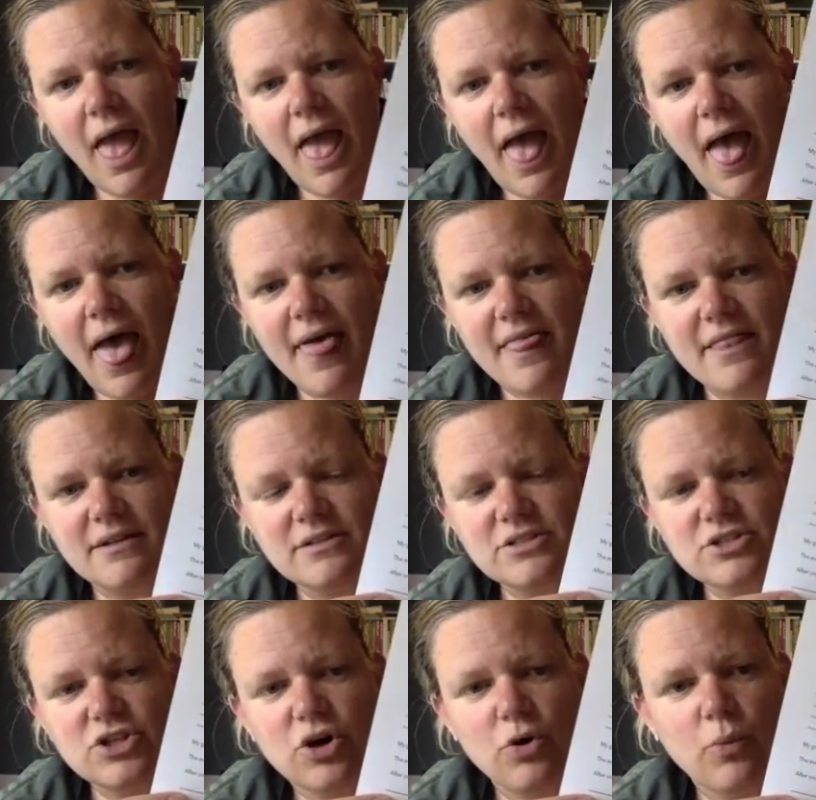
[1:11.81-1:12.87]
And
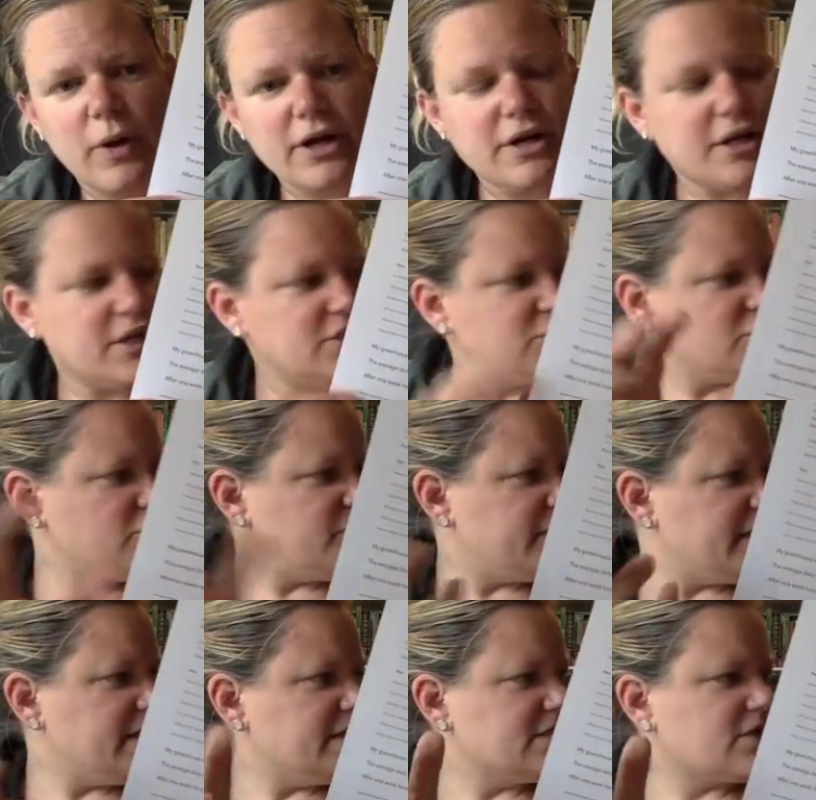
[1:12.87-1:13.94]
so what you're going to do
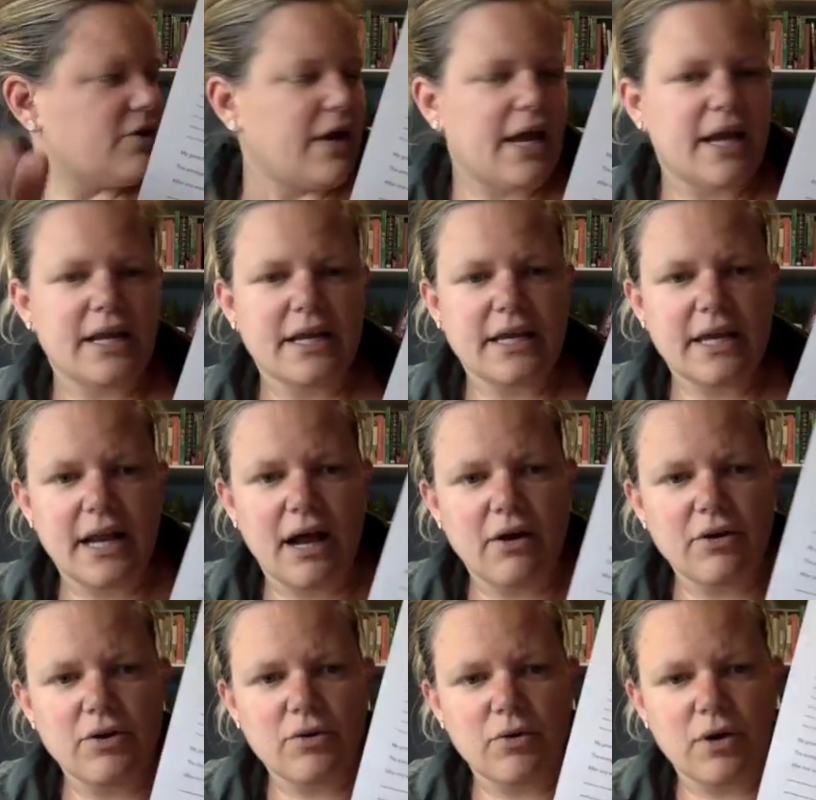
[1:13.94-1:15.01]
is go ahead and get out
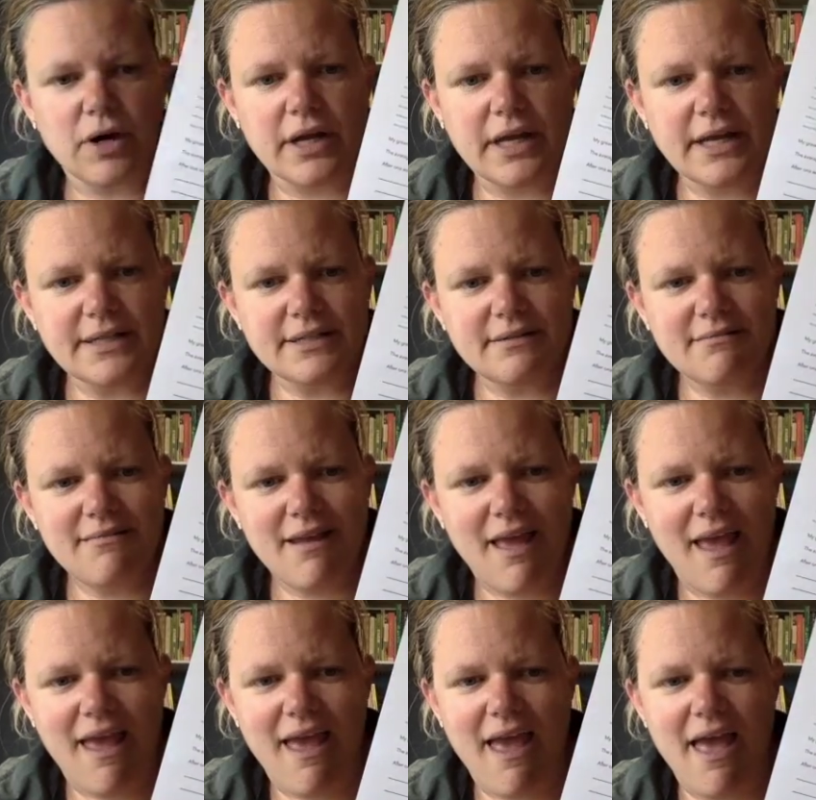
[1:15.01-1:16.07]
your kit
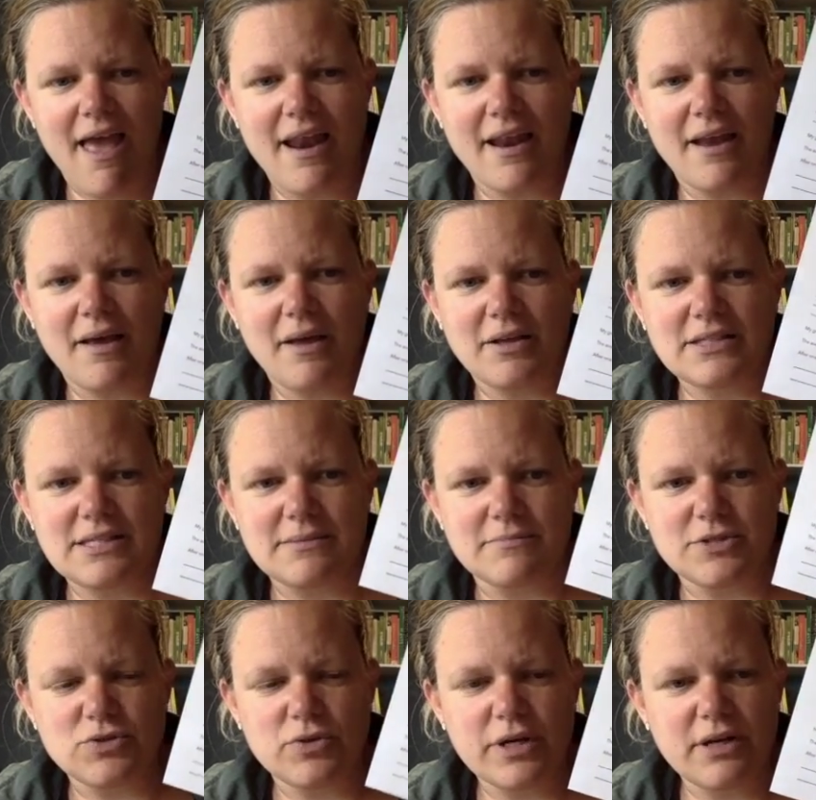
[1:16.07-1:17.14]
and some
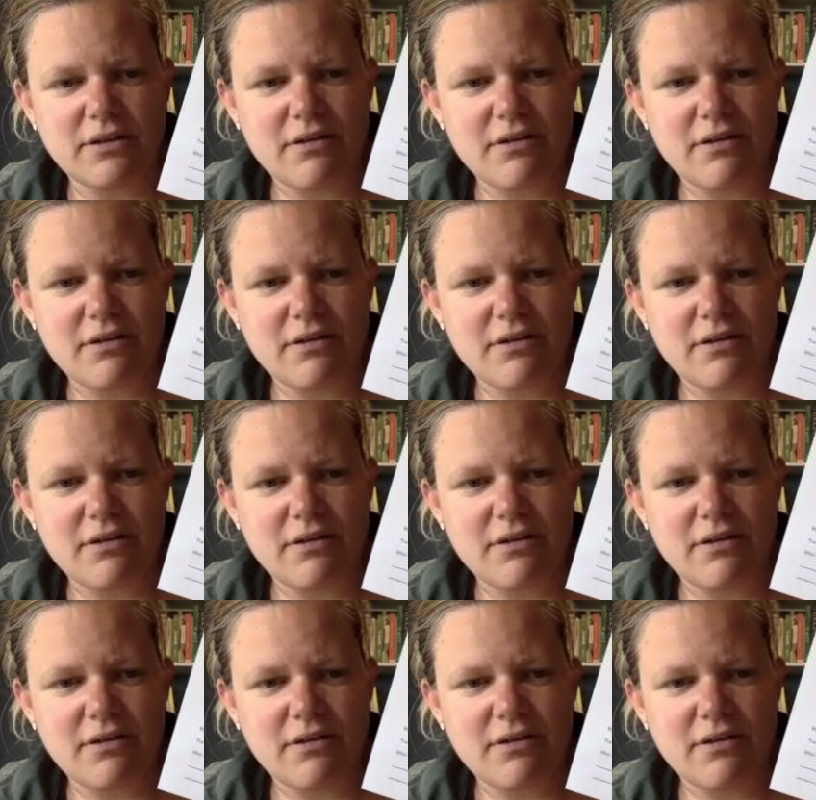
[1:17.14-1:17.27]
soil.